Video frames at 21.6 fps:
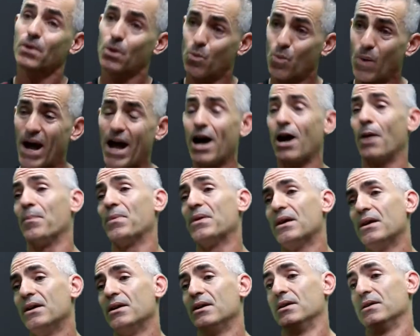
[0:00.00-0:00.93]
Wow,
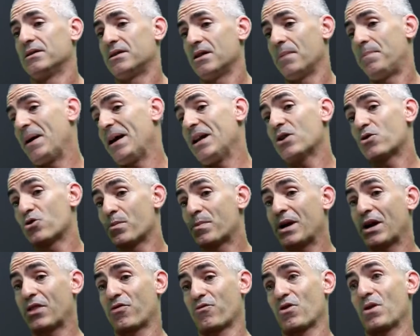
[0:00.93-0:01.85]
the penny group
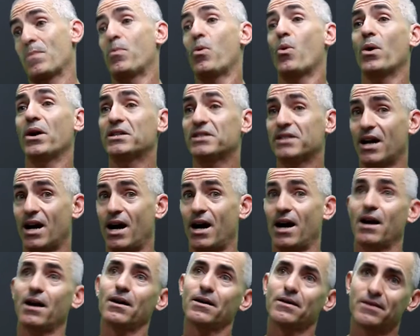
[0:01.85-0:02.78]
got 3 points
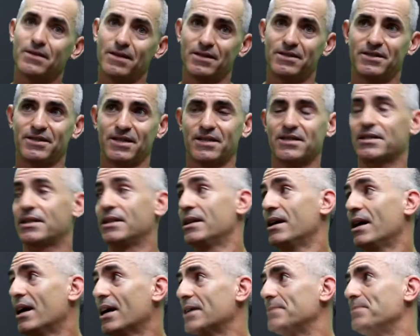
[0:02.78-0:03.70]
higher than
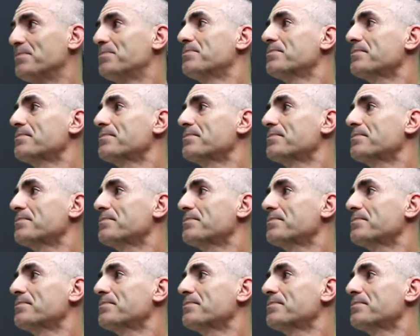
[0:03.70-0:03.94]
69.